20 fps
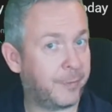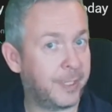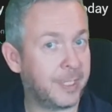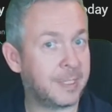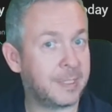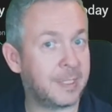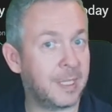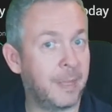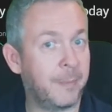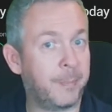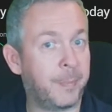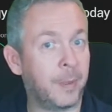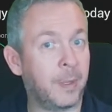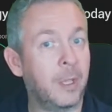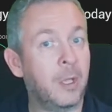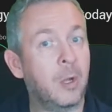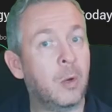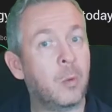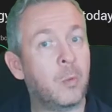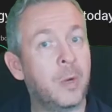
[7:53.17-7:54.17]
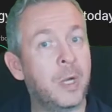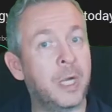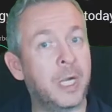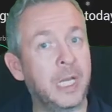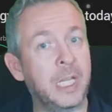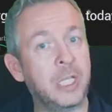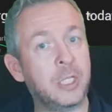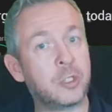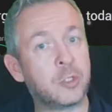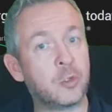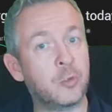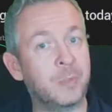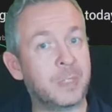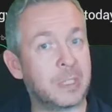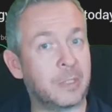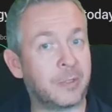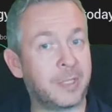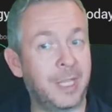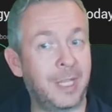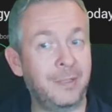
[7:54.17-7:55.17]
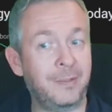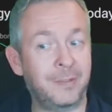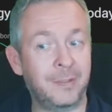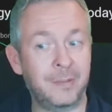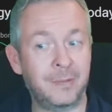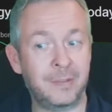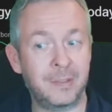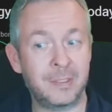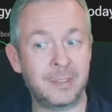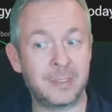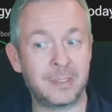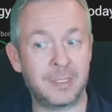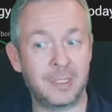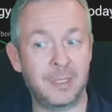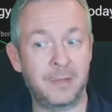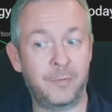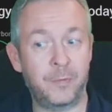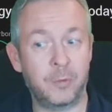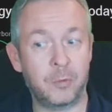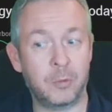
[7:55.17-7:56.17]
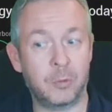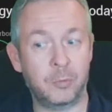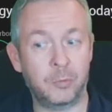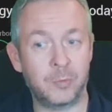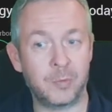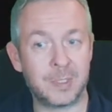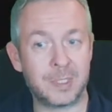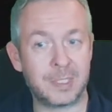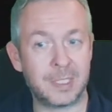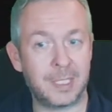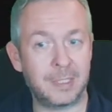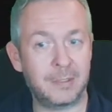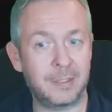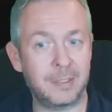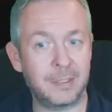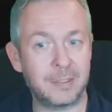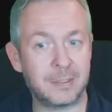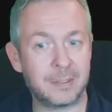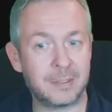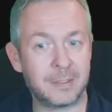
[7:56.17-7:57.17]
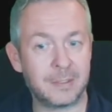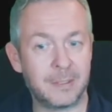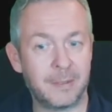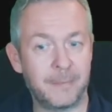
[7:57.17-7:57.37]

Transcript: For example, where each room is located is if you go to settings,